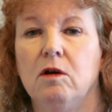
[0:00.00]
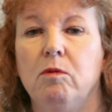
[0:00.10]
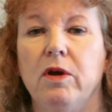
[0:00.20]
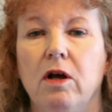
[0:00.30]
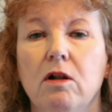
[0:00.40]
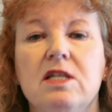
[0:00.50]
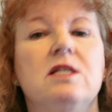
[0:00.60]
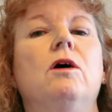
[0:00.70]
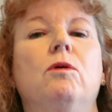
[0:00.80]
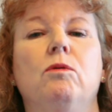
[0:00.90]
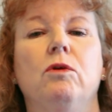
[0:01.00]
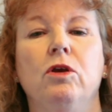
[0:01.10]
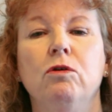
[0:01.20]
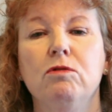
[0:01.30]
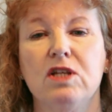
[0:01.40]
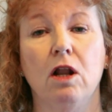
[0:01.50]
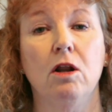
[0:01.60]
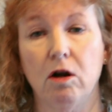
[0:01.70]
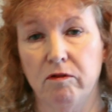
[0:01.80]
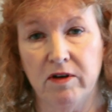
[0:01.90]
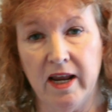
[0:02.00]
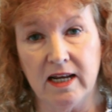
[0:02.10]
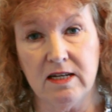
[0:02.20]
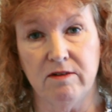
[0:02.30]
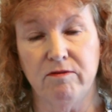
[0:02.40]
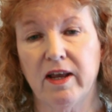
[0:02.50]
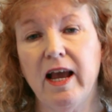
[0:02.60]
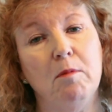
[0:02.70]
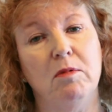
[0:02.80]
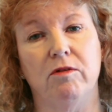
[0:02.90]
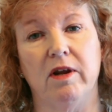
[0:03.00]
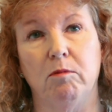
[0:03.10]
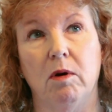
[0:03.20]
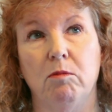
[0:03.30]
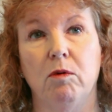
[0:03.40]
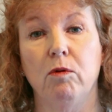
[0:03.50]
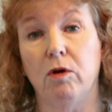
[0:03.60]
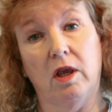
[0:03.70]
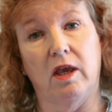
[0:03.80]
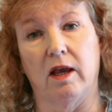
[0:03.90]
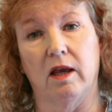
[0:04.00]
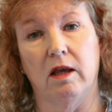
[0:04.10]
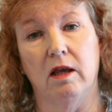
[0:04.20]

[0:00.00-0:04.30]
We also use a lot of negative vocabulary when we're working.